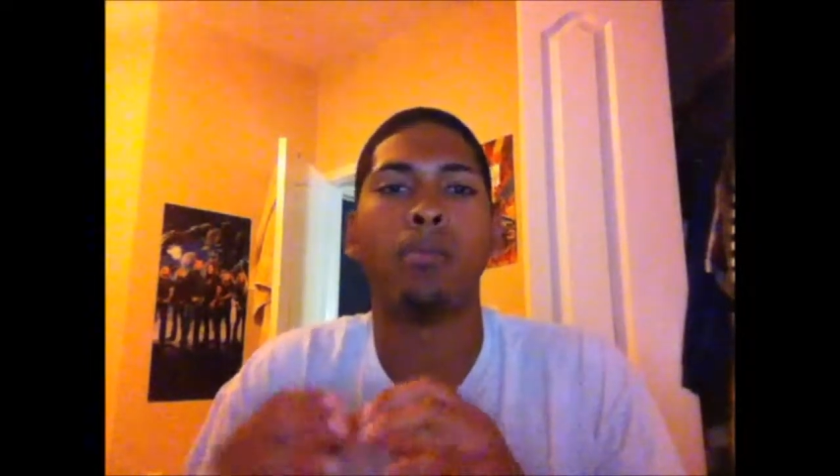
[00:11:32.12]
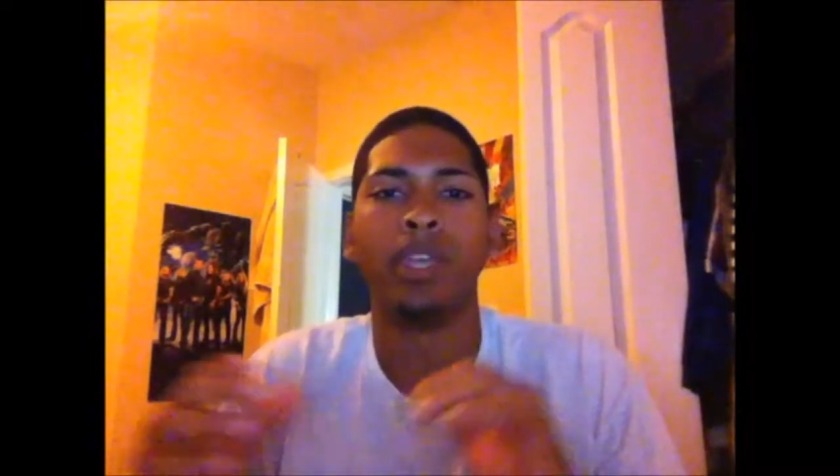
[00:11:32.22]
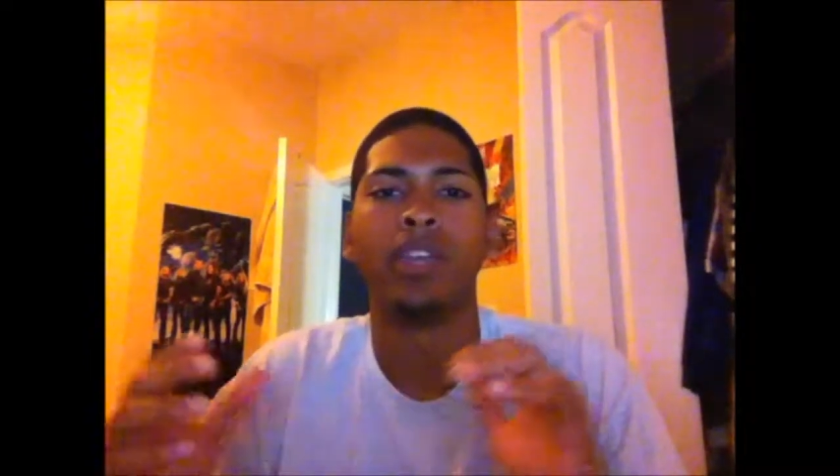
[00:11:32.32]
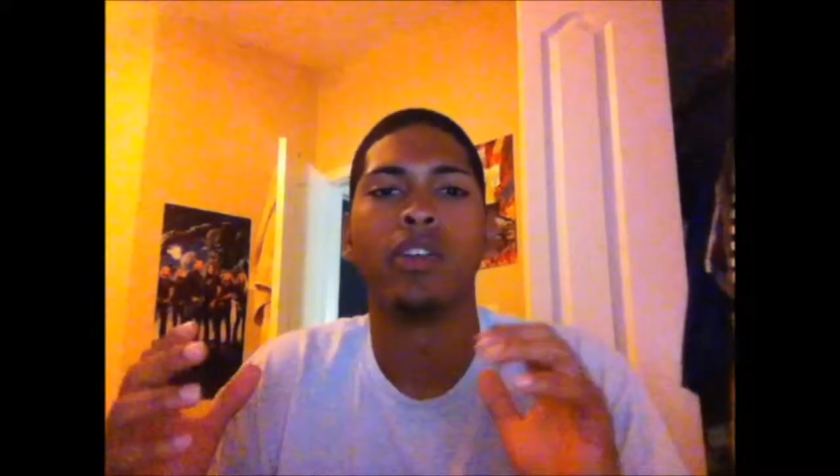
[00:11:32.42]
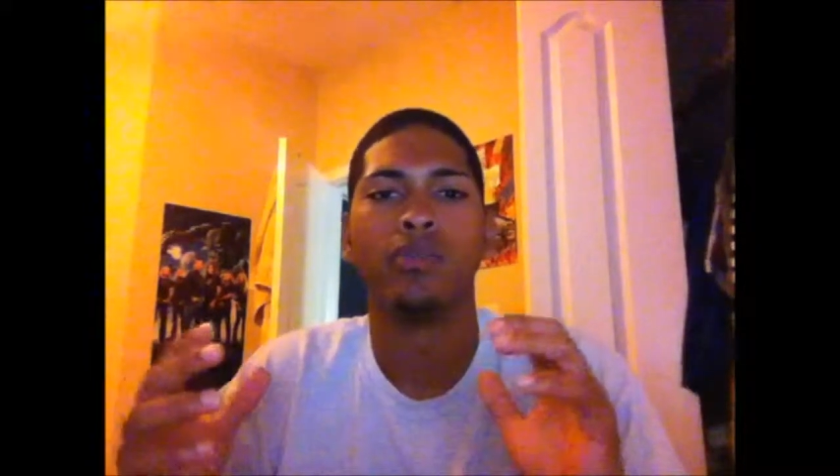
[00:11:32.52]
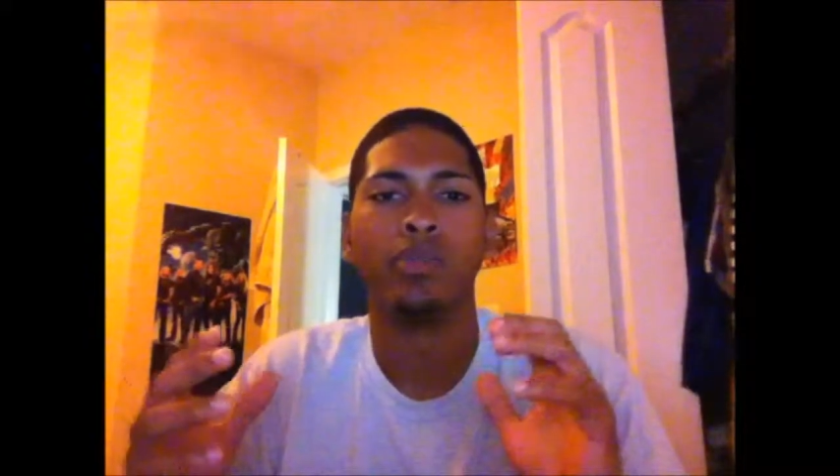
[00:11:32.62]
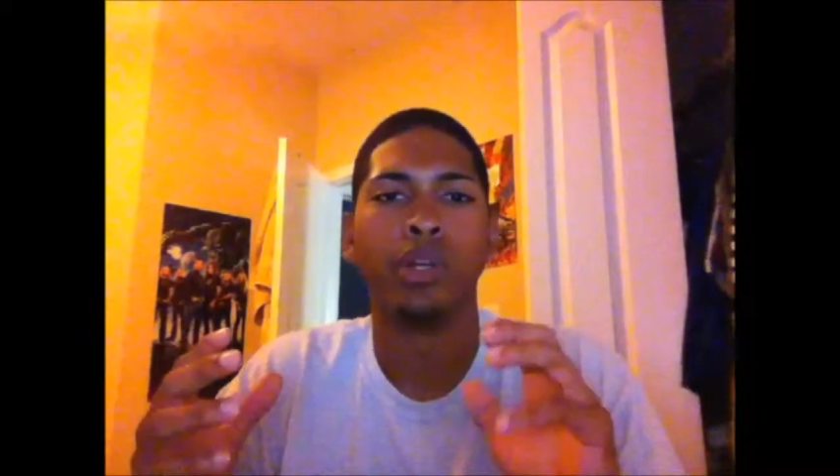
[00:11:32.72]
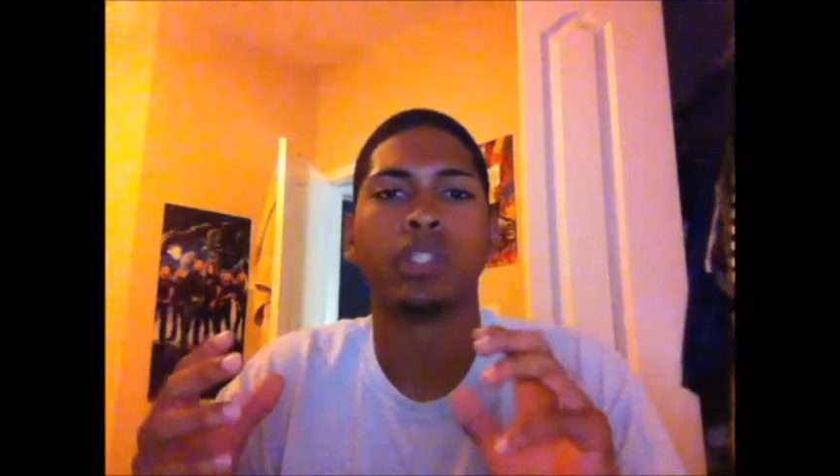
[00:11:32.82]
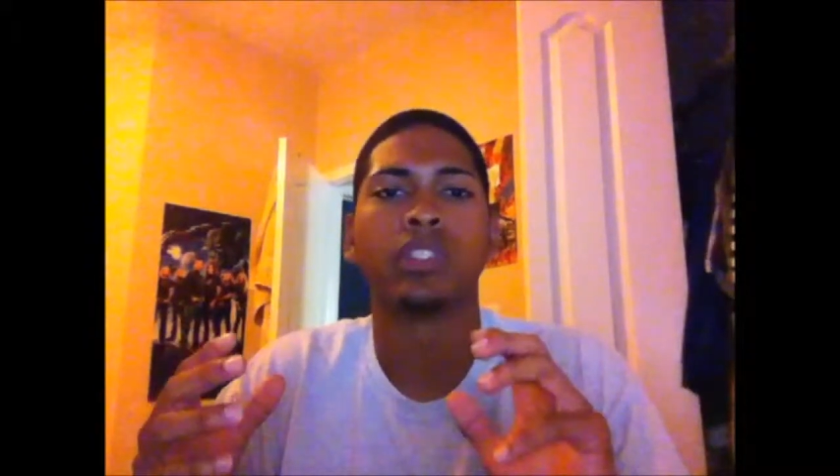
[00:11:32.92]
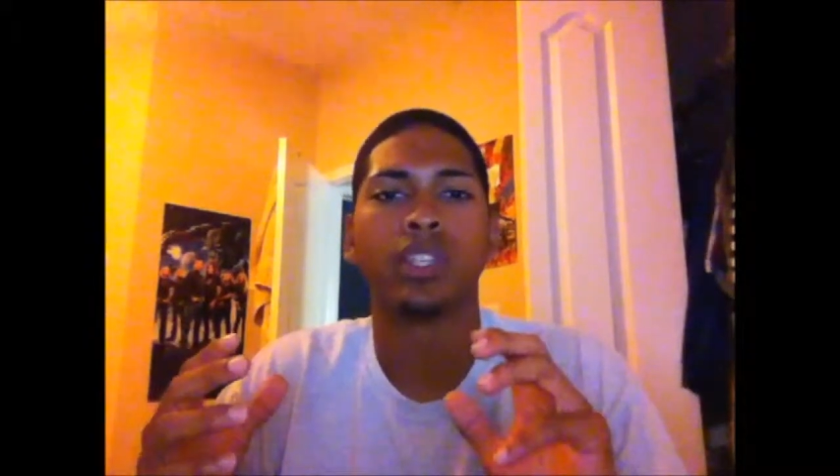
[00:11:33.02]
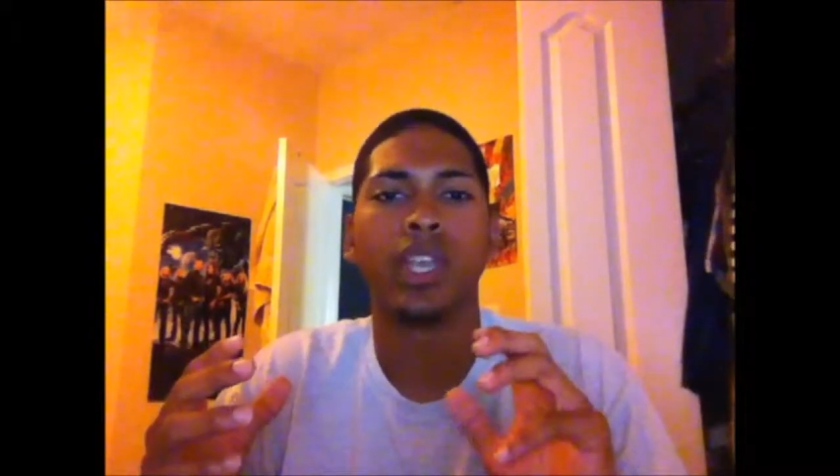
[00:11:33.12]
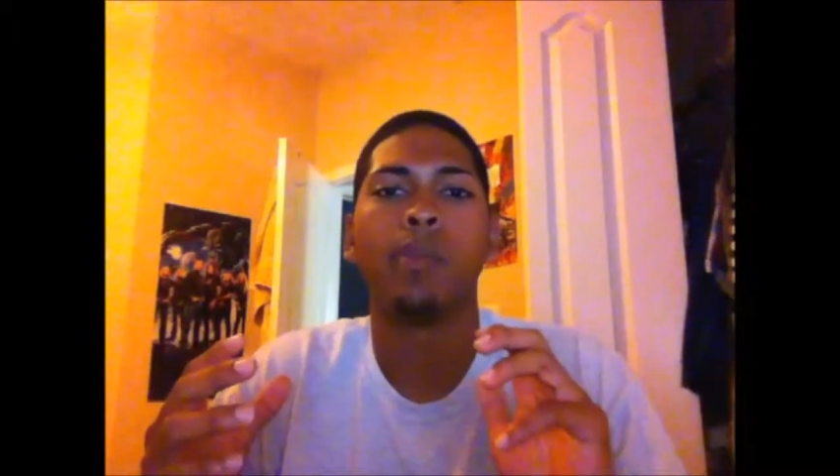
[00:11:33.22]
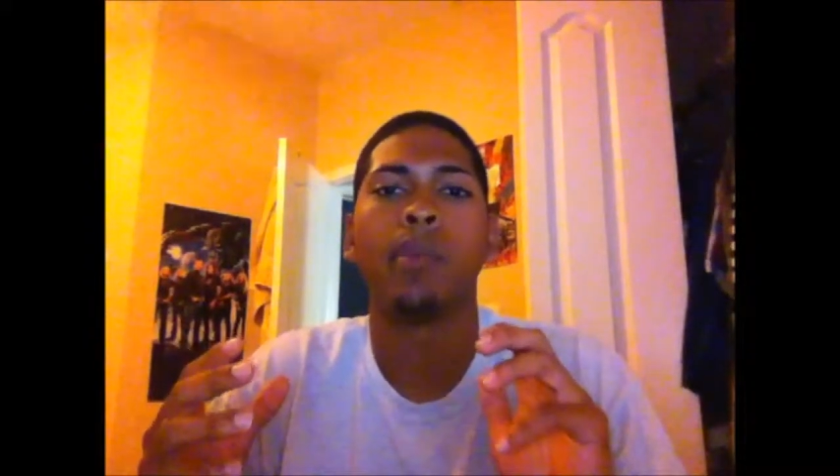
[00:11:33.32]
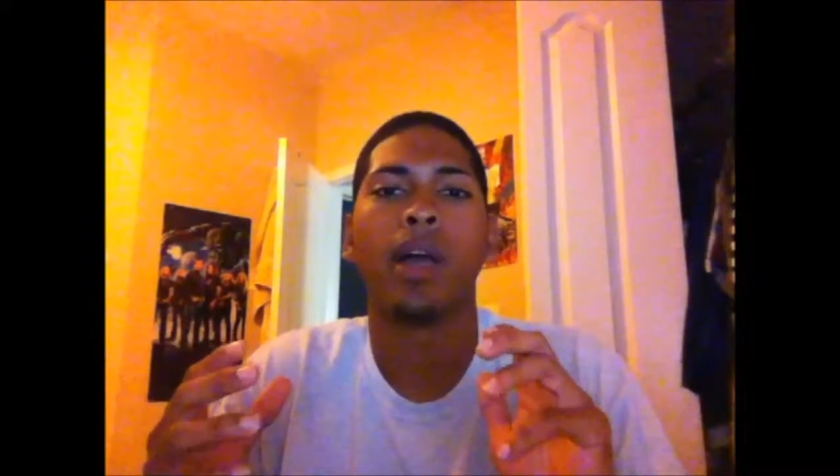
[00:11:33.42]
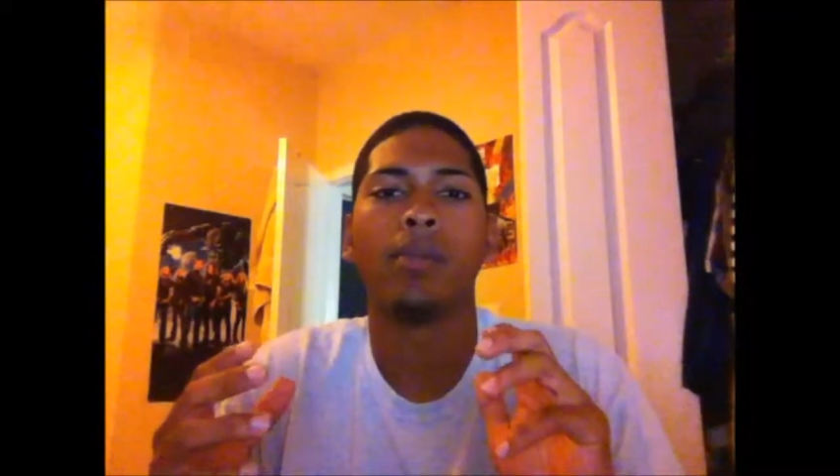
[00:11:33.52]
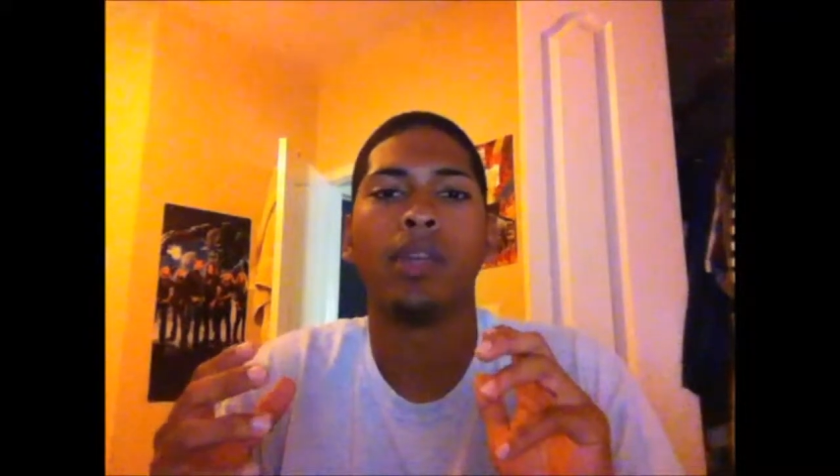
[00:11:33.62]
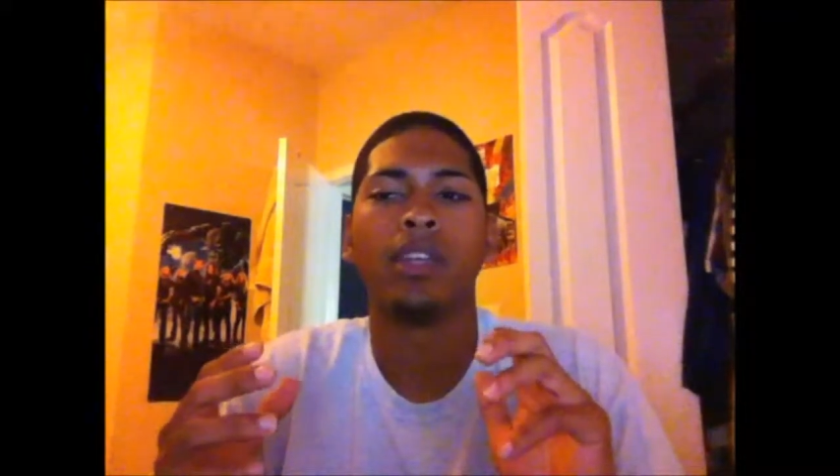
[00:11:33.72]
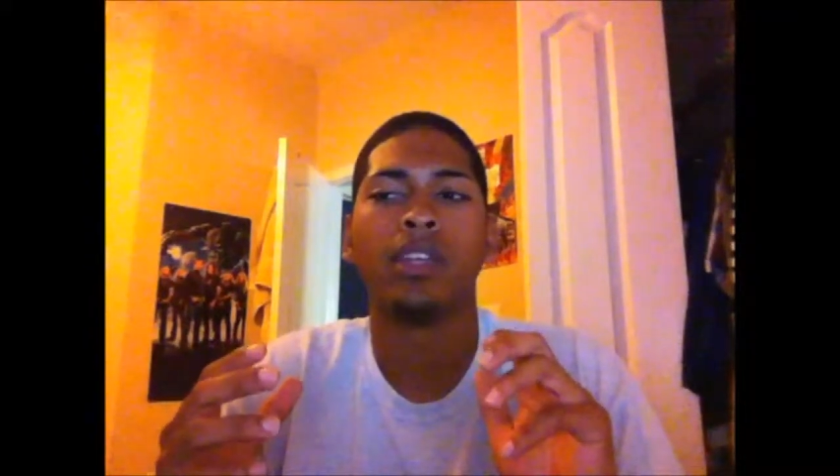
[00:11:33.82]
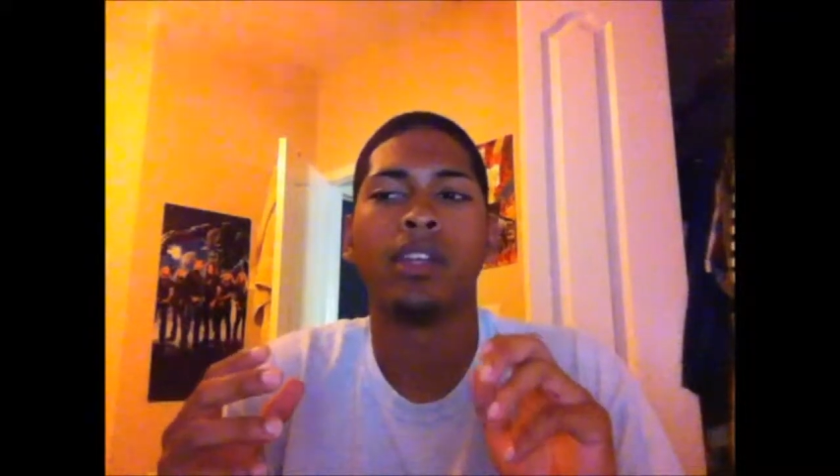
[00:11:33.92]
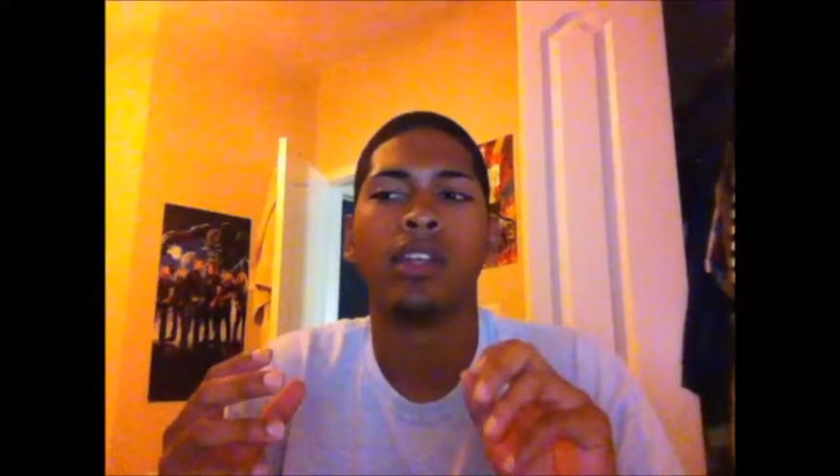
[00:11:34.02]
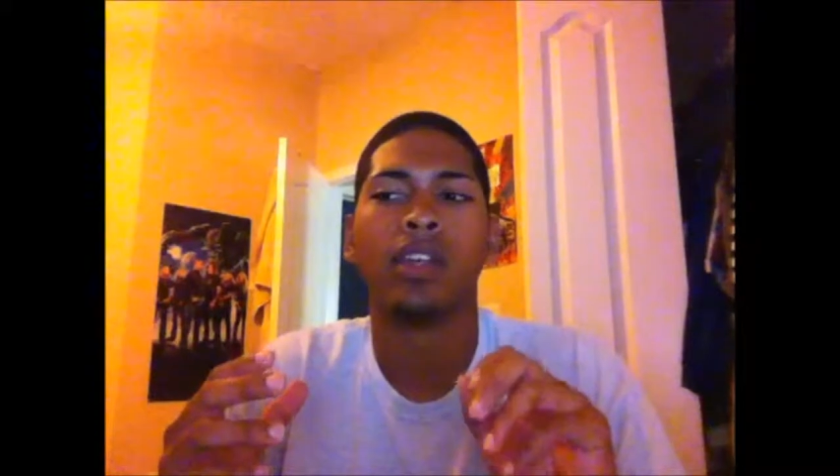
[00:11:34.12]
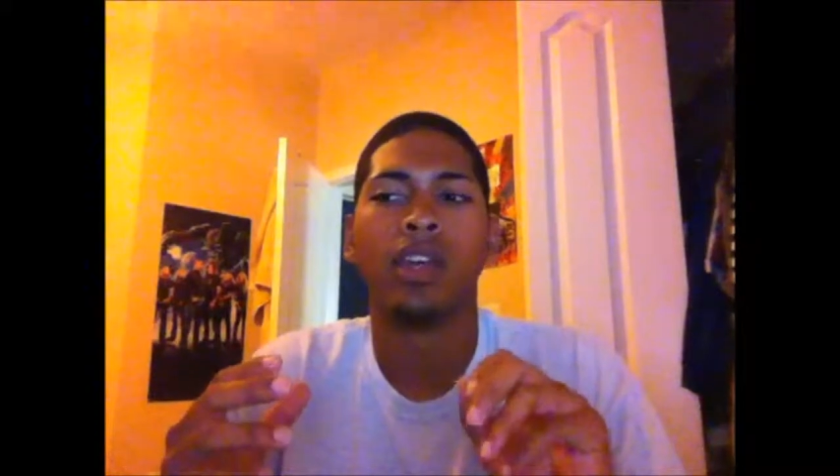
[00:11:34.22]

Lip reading: big of books in my opinion.